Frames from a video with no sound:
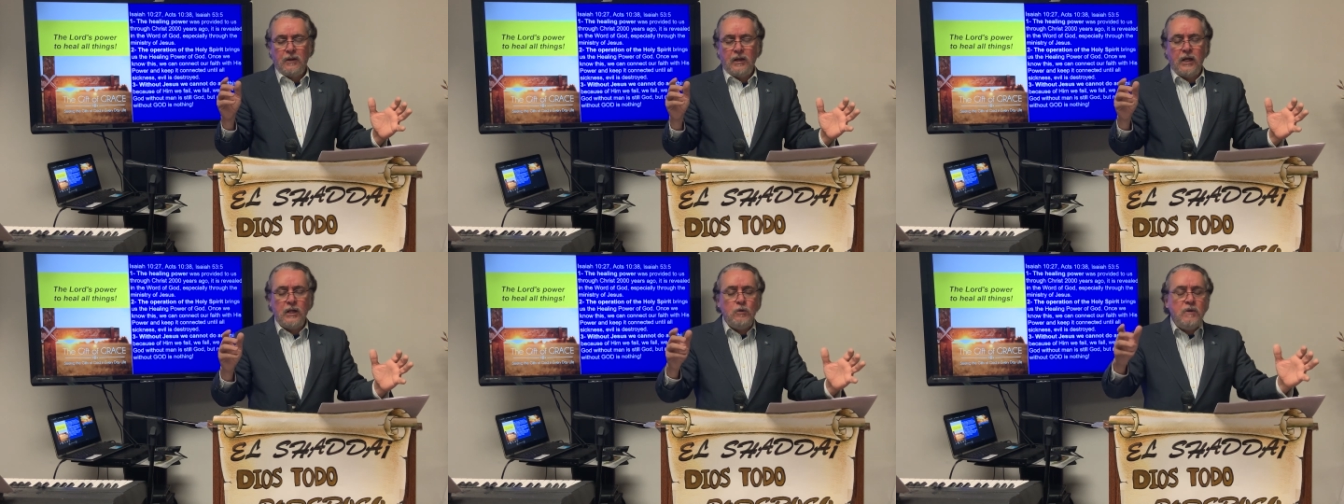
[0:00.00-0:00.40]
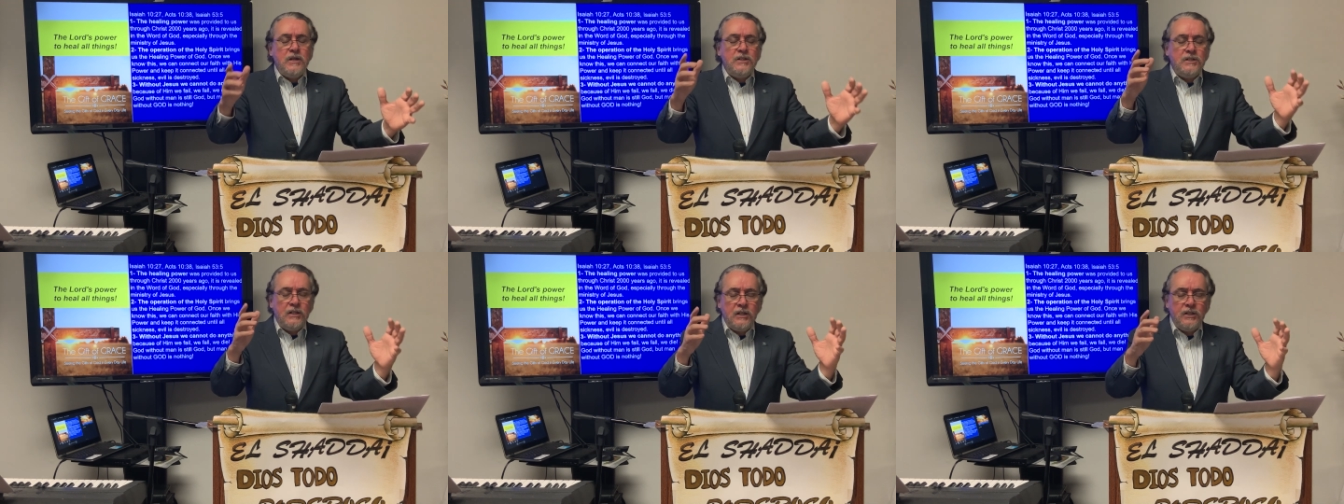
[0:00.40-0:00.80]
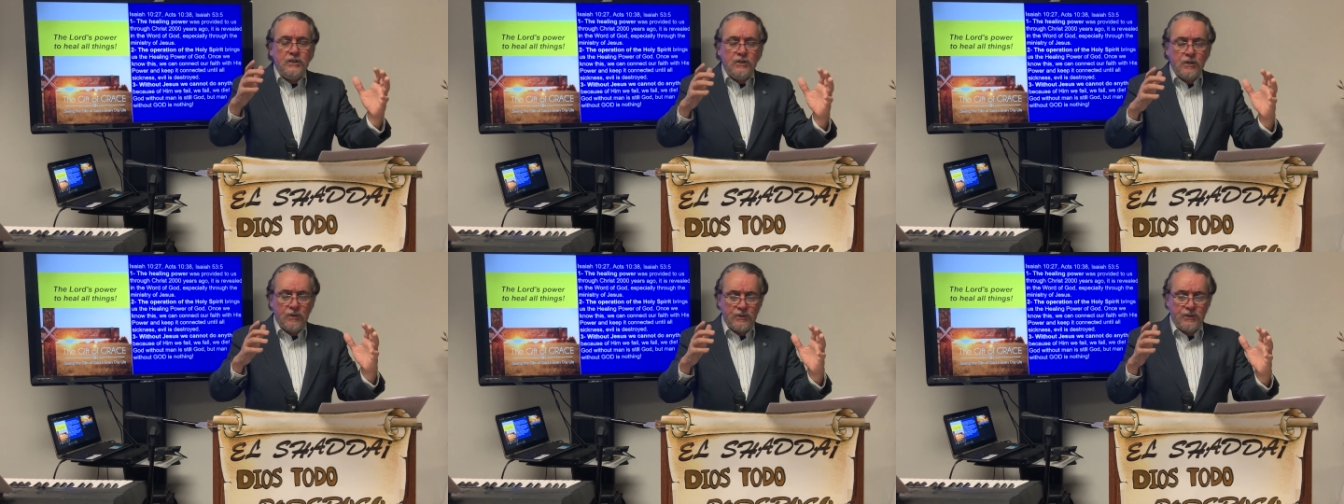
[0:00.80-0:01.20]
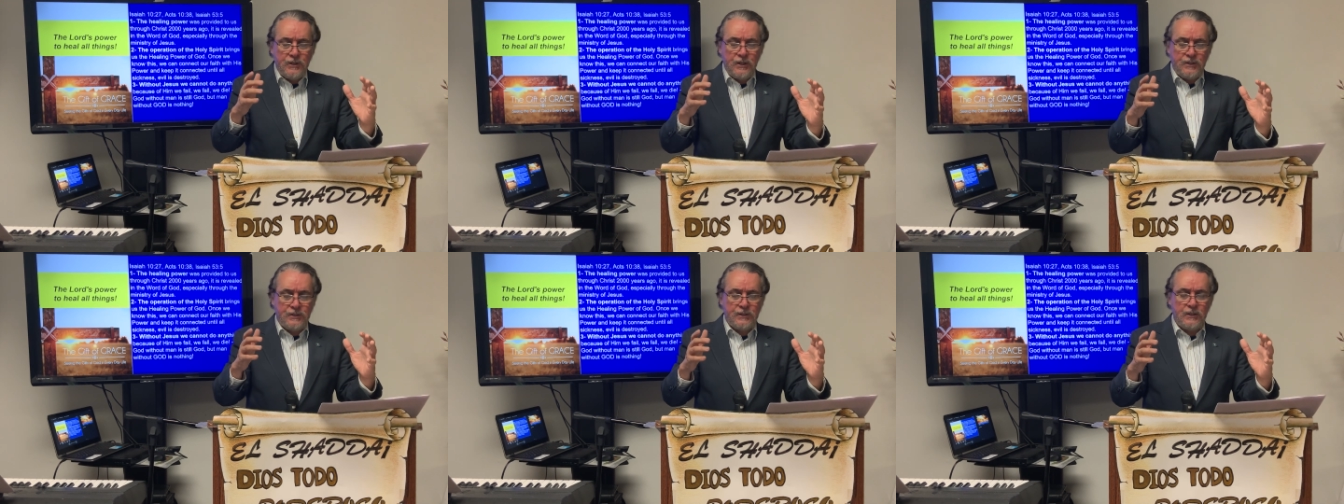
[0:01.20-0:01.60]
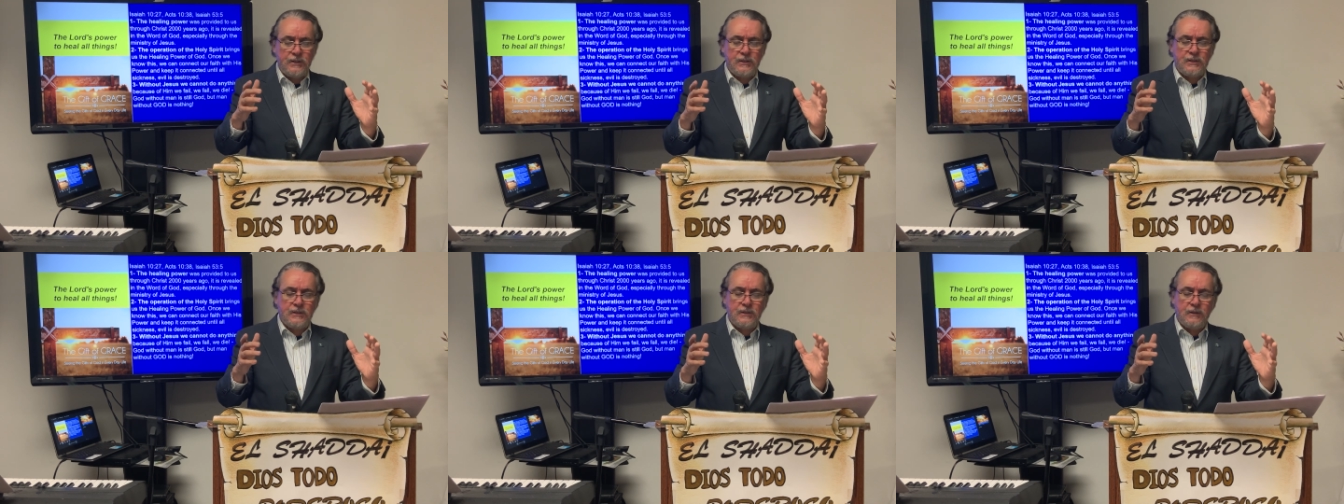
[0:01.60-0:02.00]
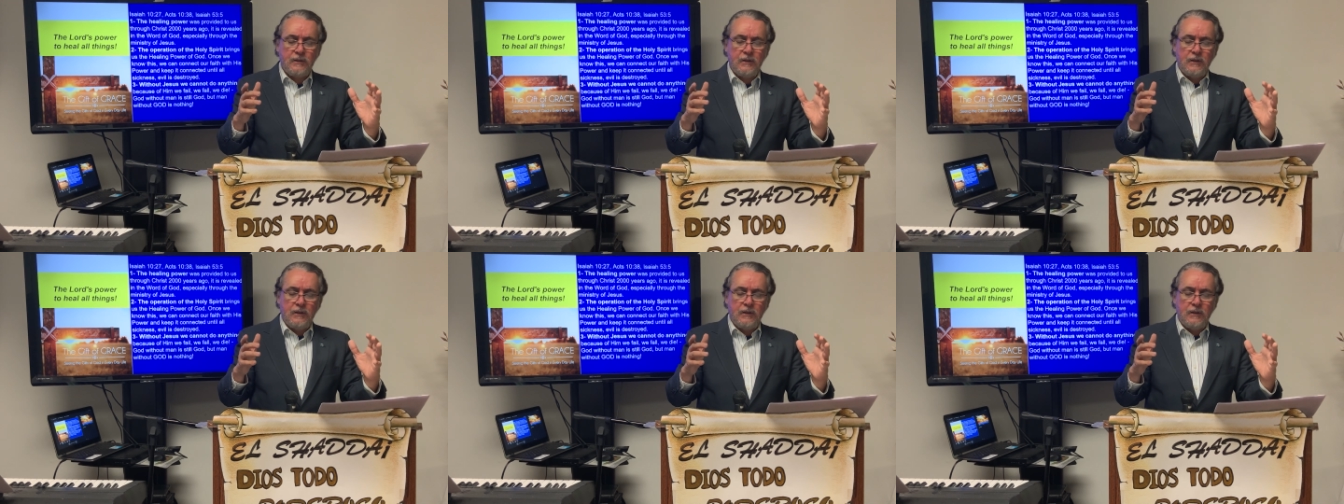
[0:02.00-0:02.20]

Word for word: And we need you, Jesus,